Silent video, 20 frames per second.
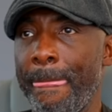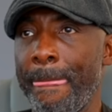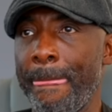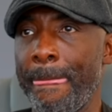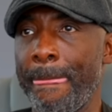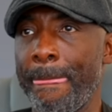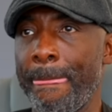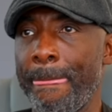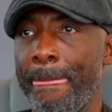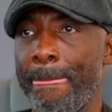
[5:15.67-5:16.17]

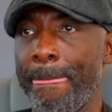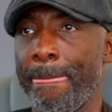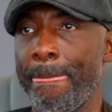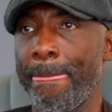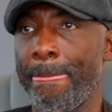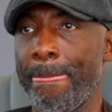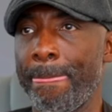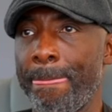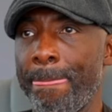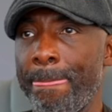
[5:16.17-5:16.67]
Why would they do
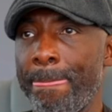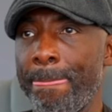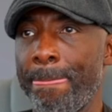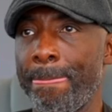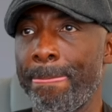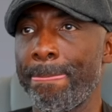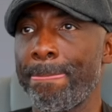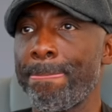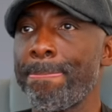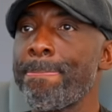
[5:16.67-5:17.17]
this publicly?
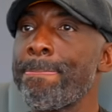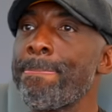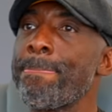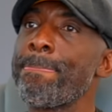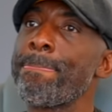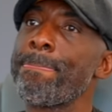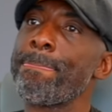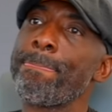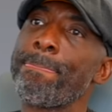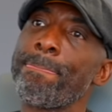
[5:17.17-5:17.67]
Because they would
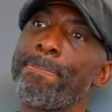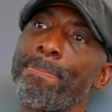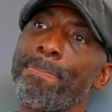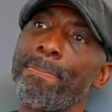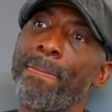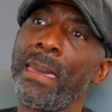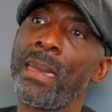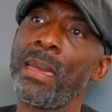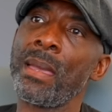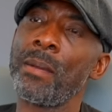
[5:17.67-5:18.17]
have agreed
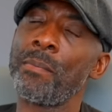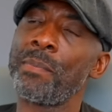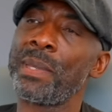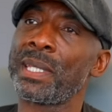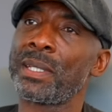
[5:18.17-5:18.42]
the time.